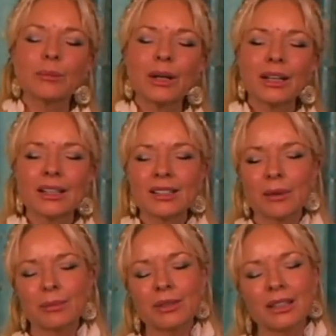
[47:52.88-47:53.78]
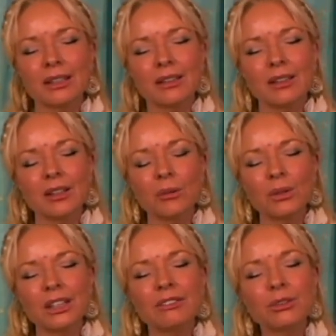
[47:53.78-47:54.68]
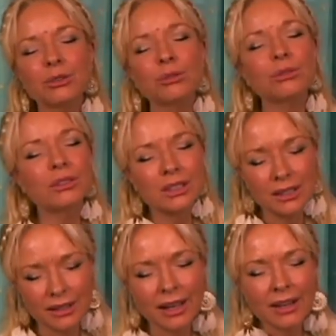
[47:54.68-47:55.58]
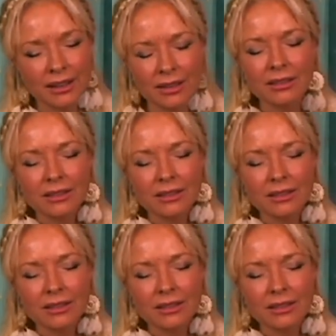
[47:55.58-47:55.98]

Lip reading: by accepting whatever truth is there.